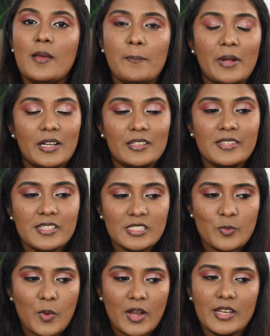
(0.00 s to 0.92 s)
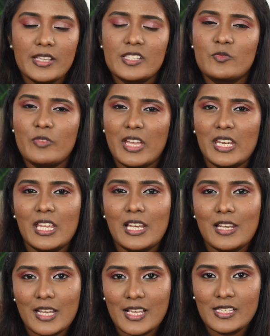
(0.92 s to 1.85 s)
But this one is
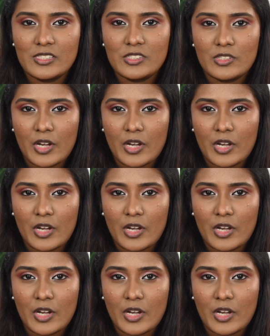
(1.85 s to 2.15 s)
very less